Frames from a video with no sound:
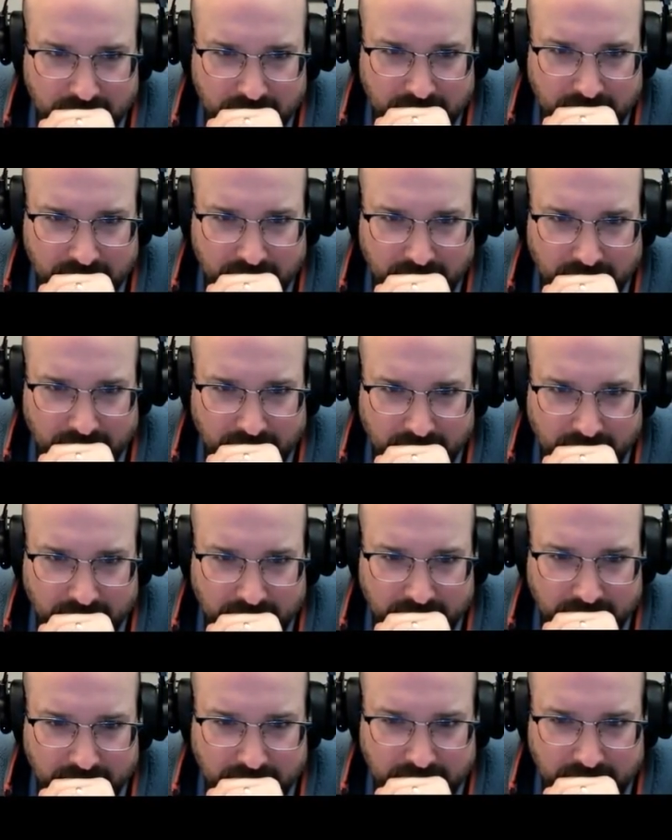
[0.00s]

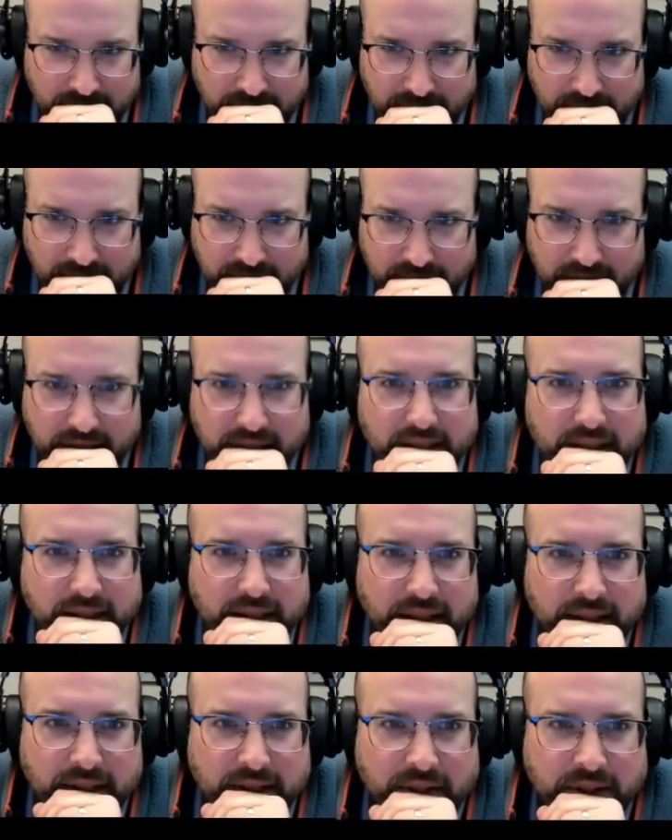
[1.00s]
And
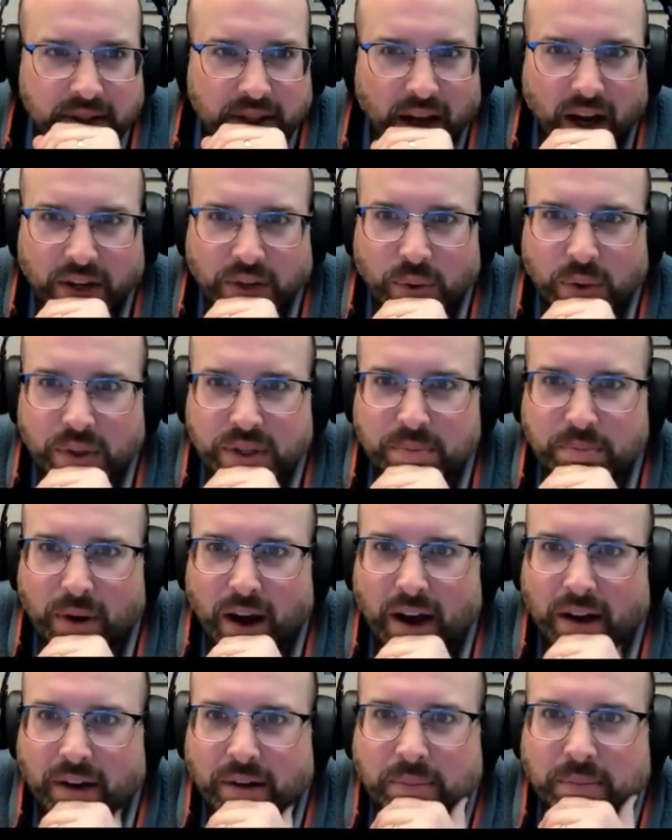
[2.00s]
towards the
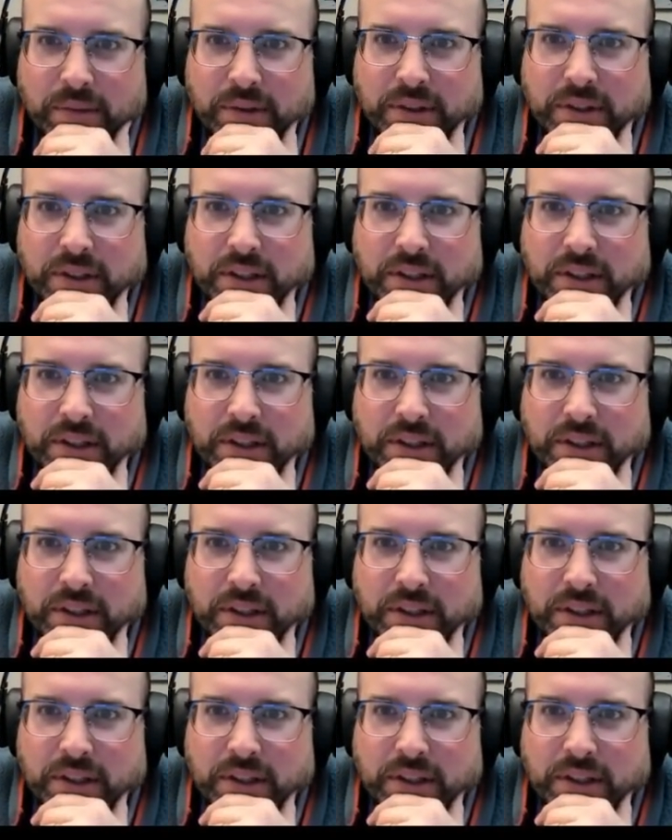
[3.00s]
bottom,